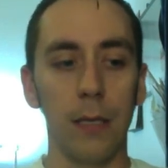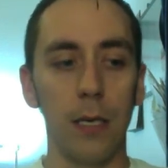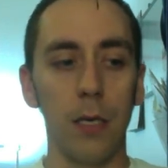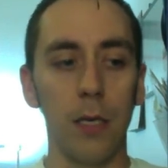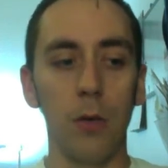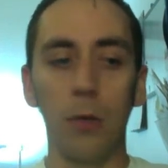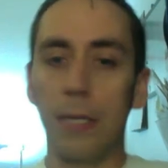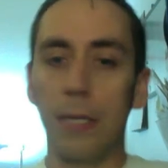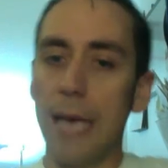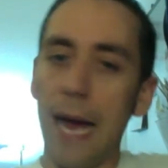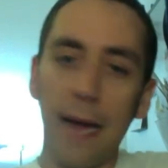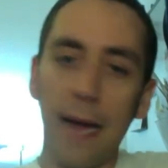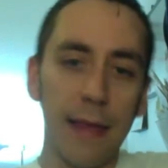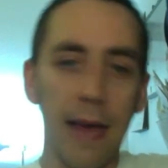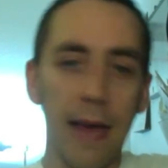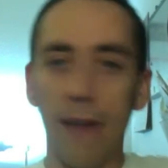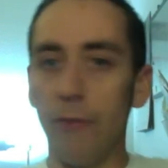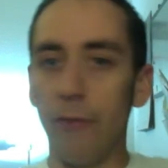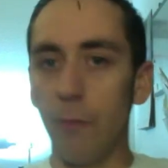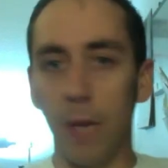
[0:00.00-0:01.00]
attack
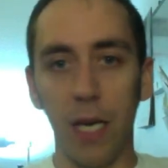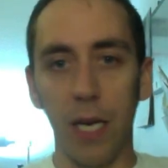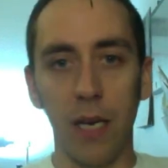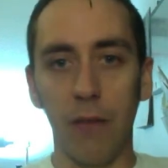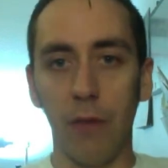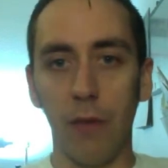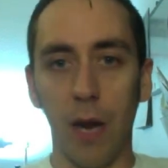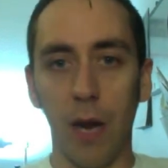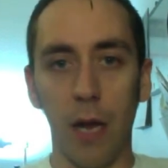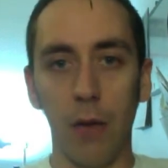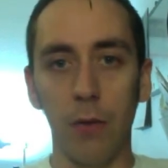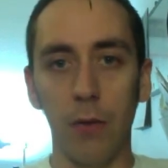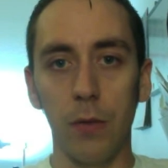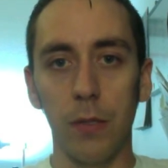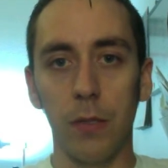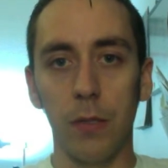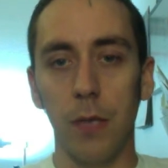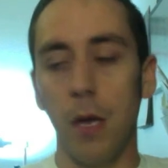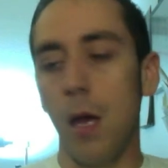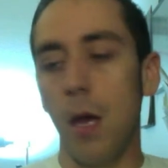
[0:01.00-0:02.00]
that from many different
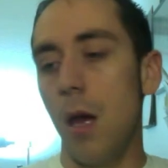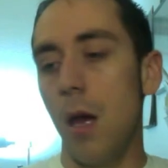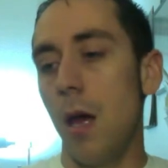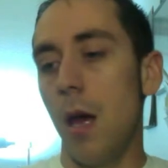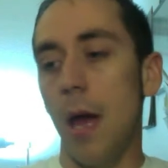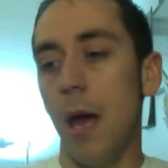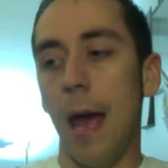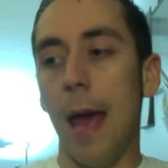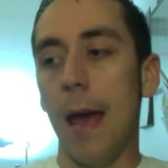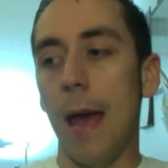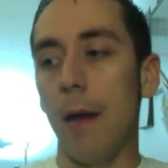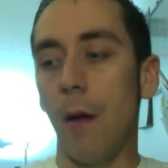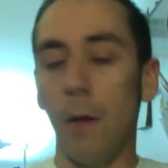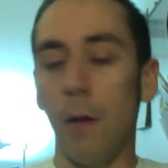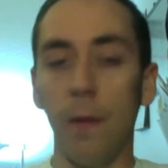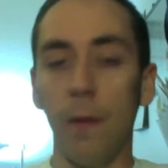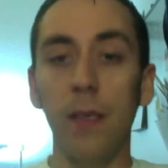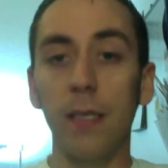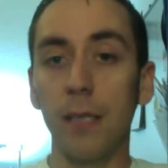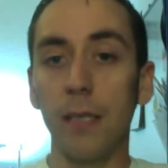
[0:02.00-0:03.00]
angles, and on
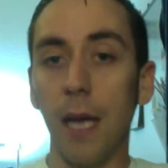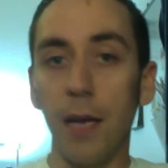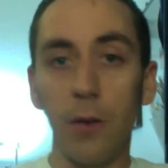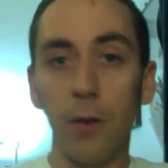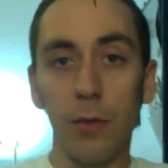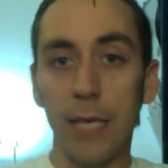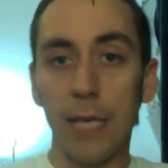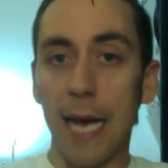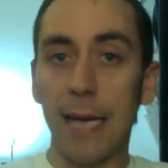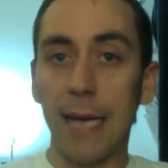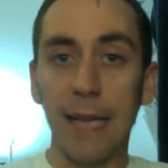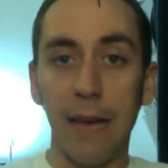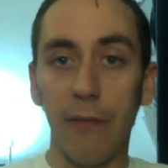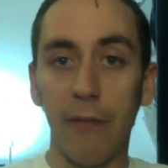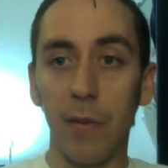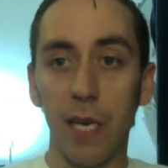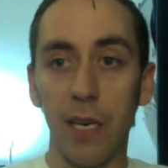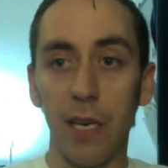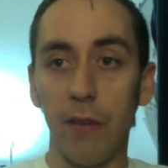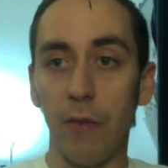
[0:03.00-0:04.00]
this side you attack that
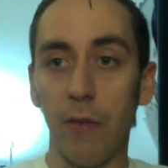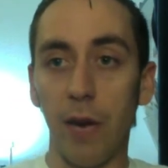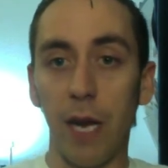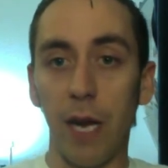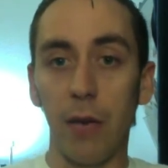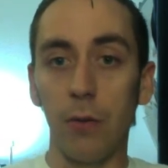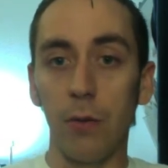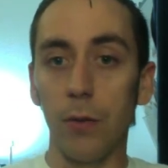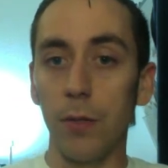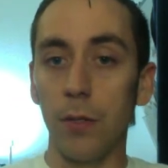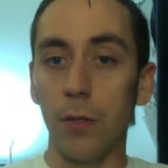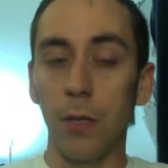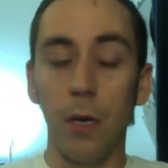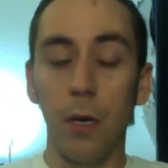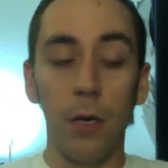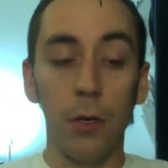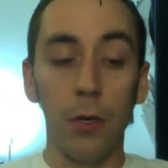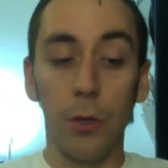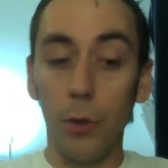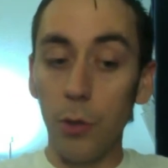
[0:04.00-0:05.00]
from many different angles,
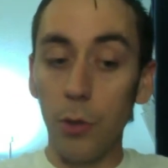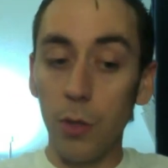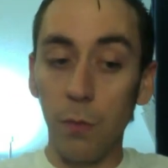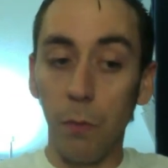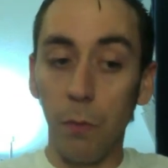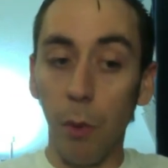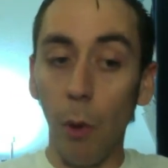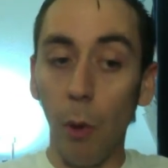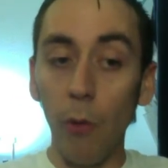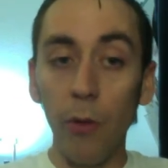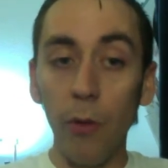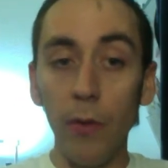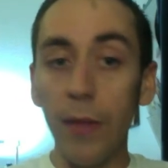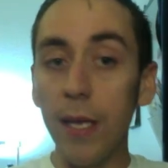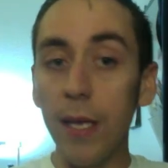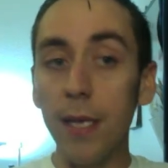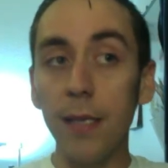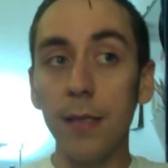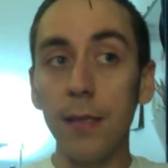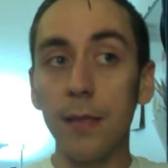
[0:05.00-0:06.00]
use both of
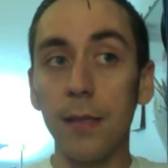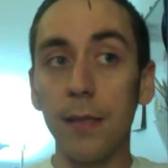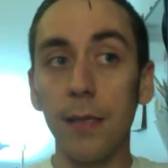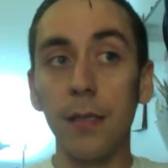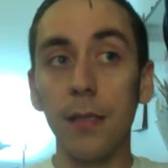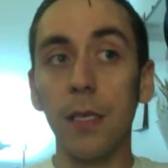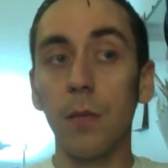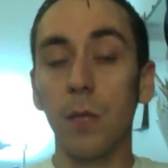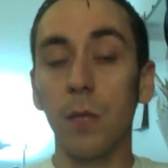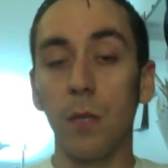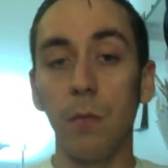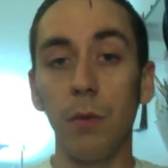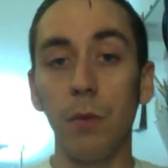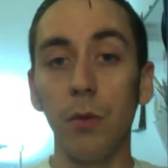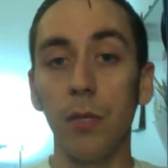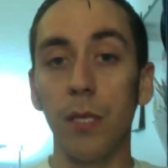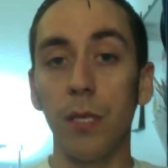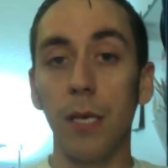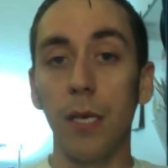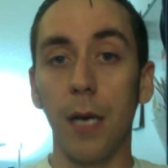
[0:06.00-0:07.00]
these systems to
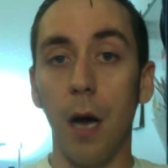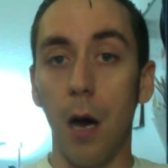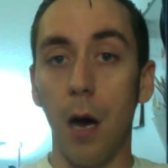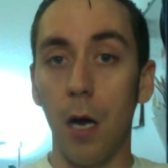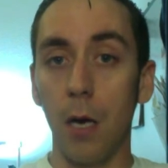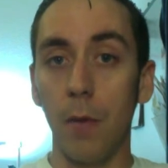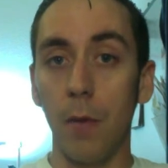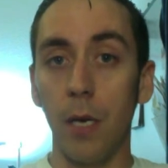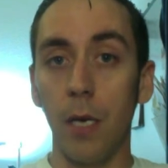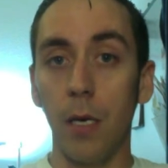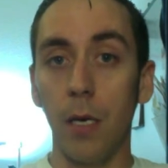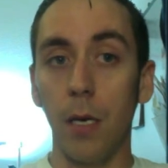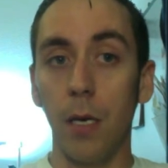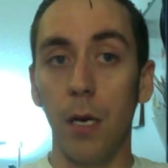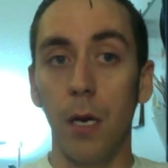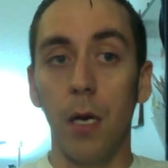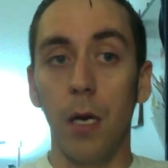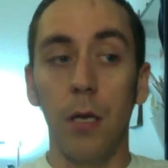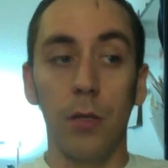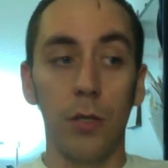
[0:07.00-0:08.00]
boost the economy,
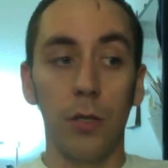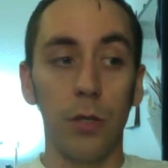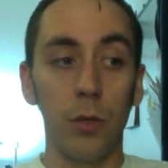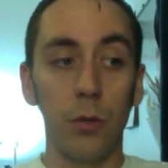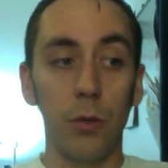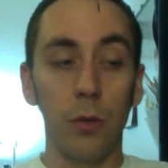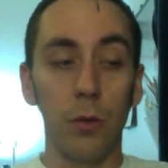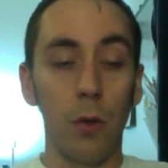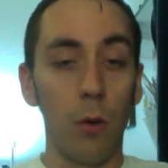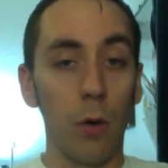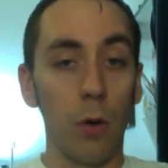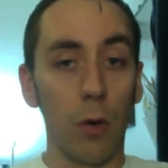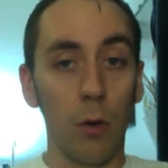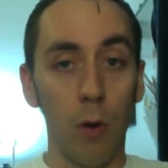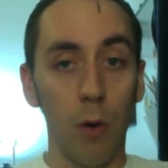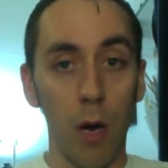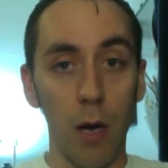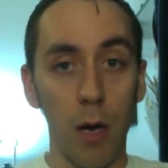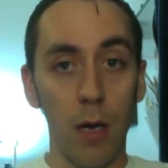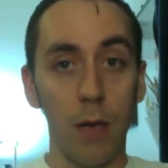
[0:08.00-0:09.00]
to lower
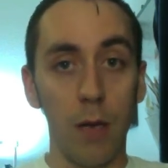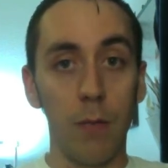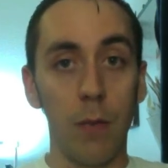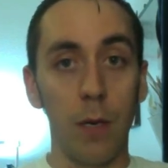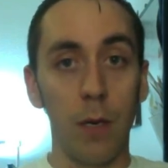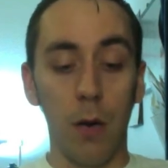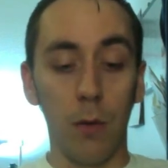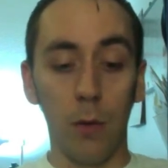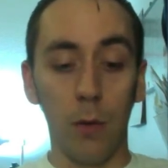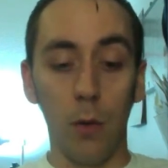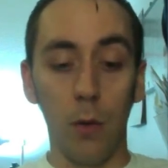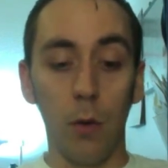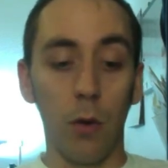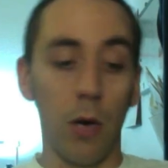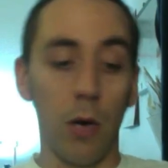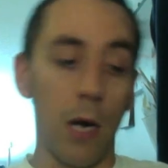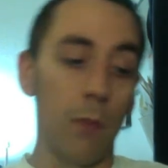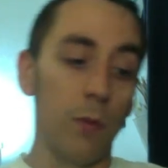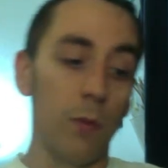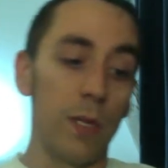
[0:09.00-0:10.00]
crime
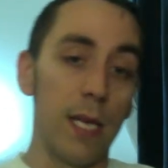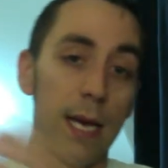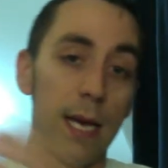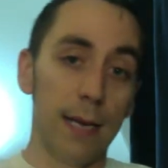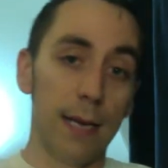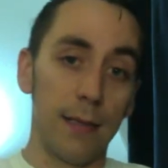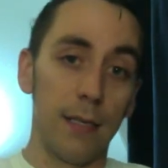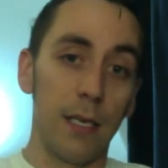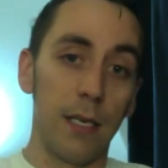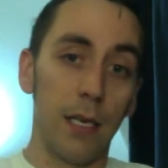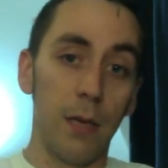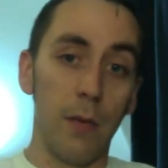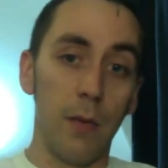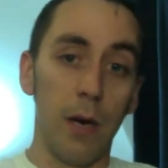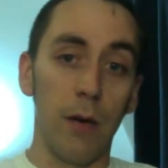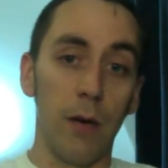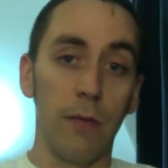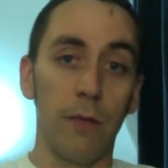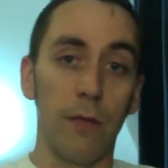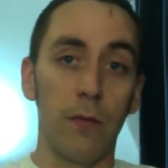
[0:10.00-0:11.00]
with the exiting
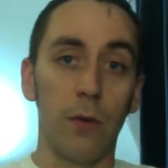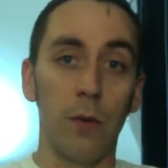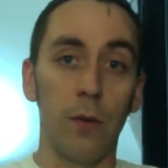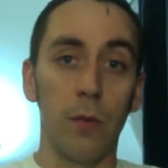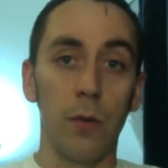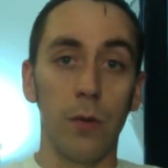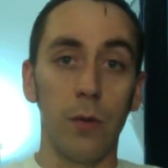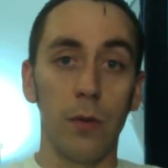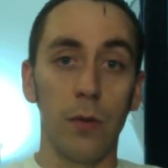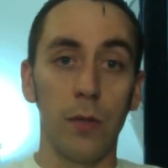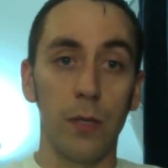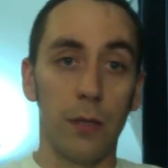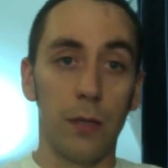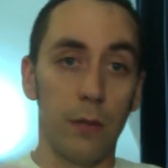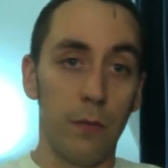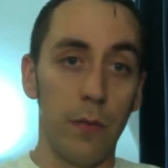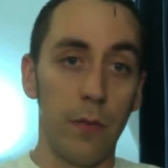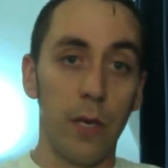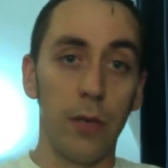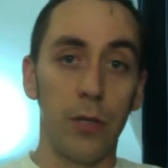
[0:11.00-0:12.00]
amount of criminals and
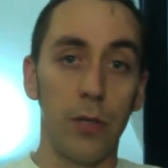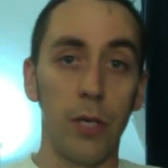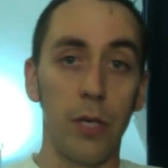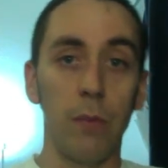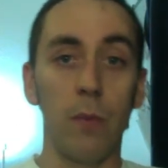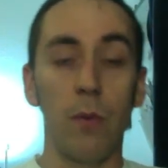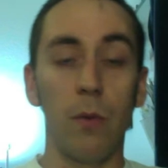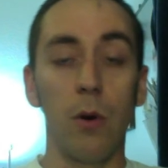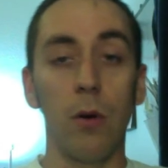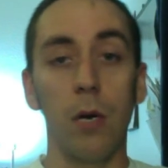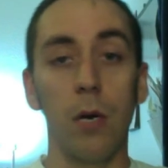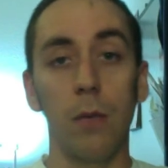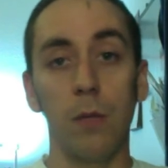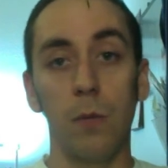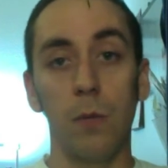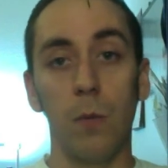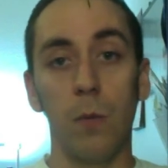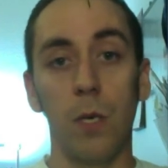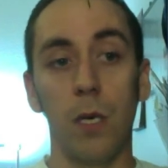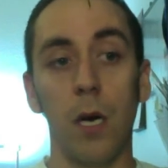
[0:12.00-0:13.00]
the better treatment programs
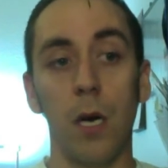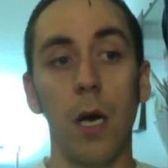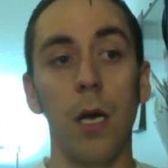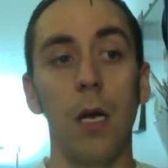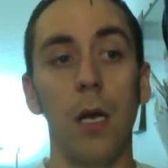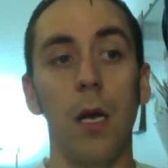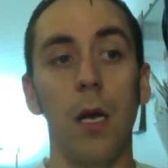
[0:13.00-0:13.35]
and whatnot,